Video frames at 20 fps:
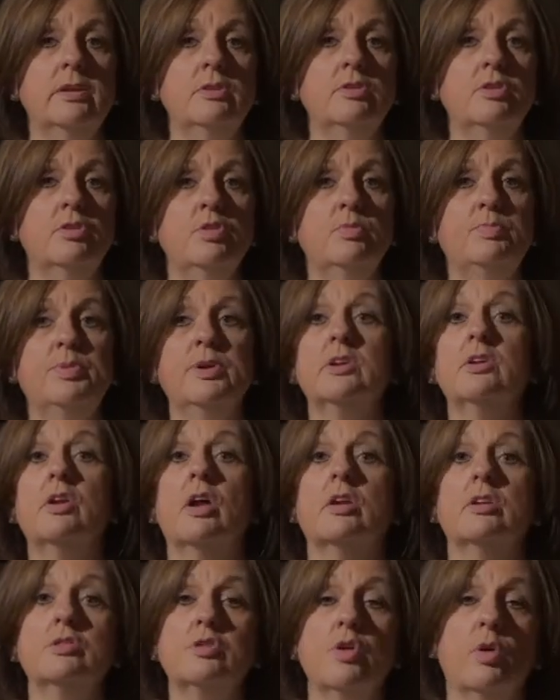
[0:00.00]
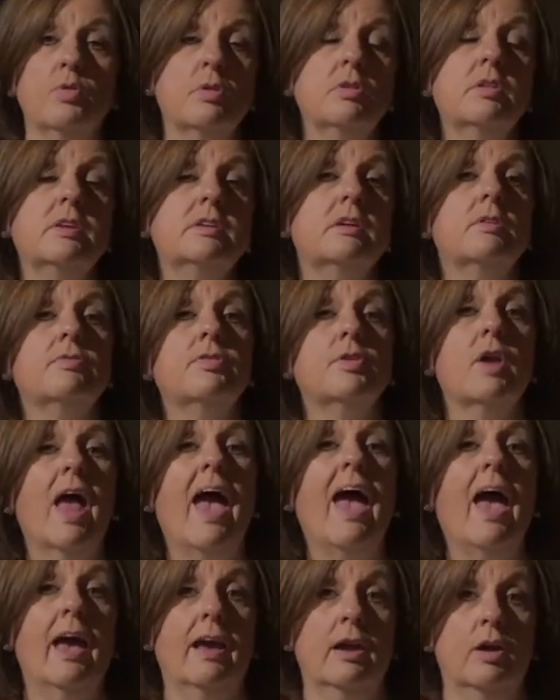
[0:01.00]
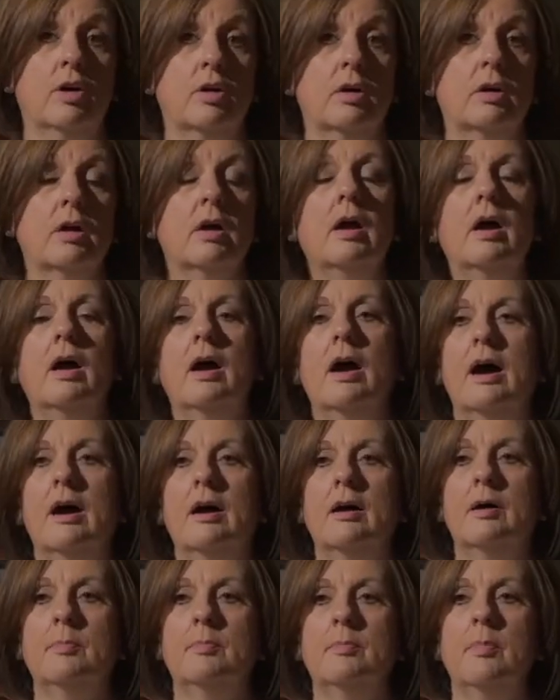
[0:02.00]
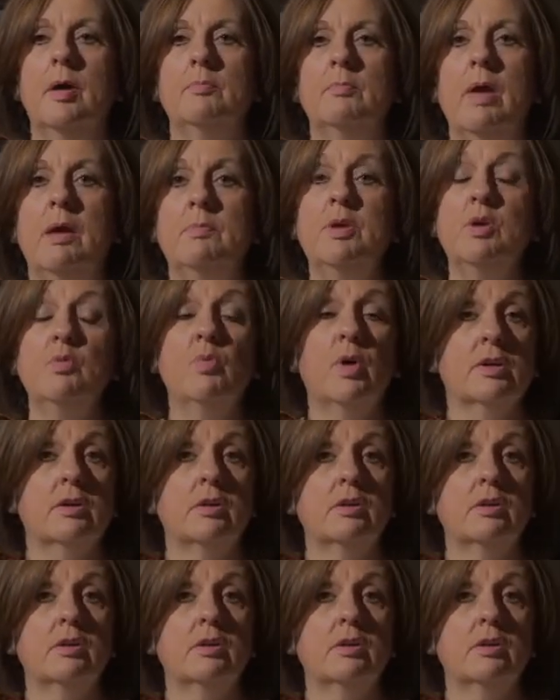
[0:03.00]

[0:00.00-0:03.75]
new, put it on a totally different hanger. Maybe you want to